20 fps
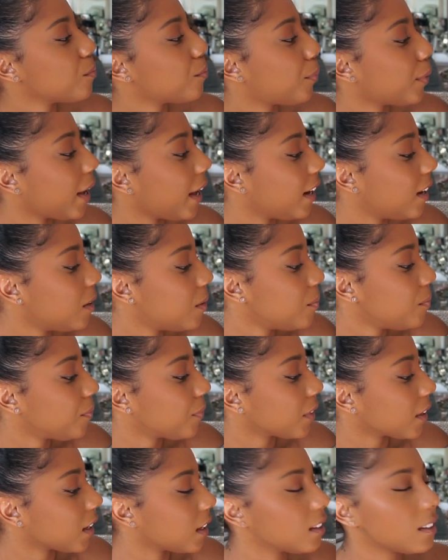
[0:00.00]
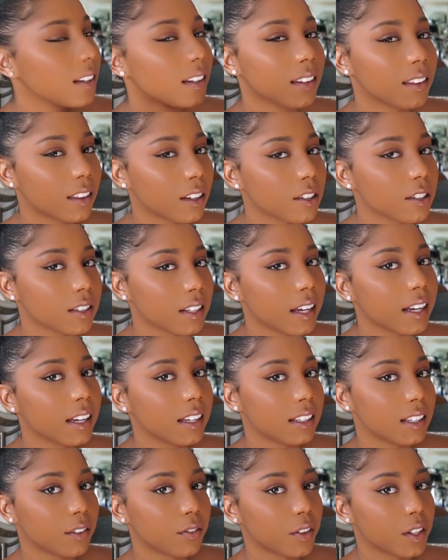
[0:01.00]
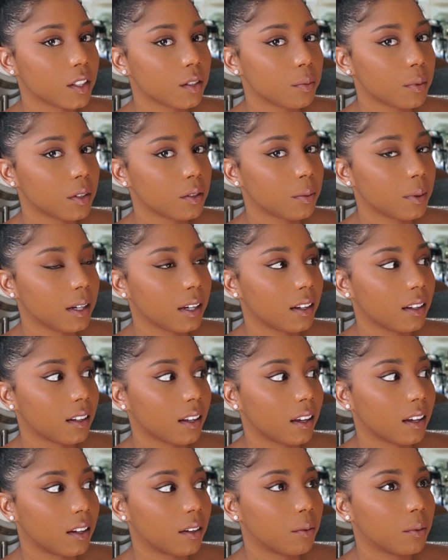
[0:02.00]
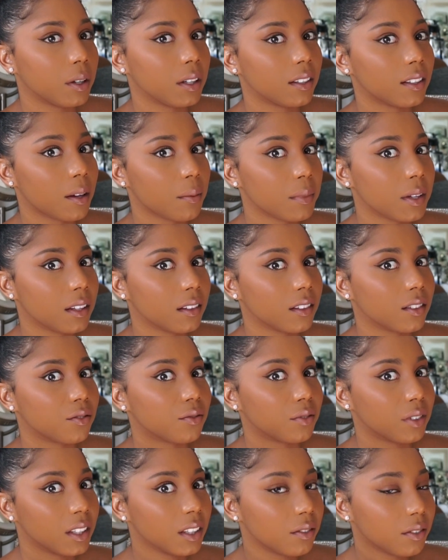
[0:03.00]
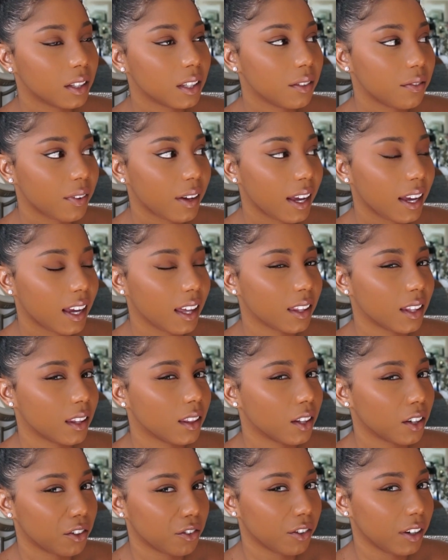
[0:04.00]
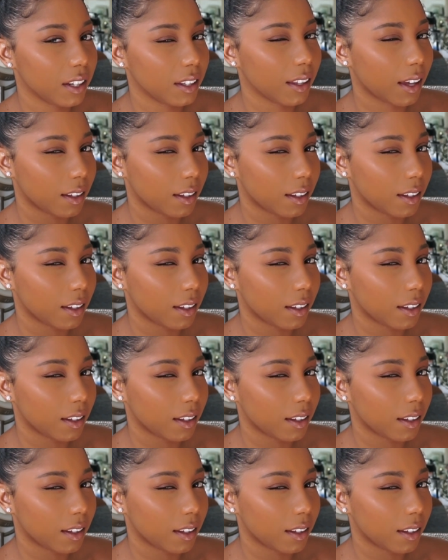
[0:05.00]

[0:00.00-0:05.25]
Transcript: But because there's like a difference between like when something looks really fake and then the green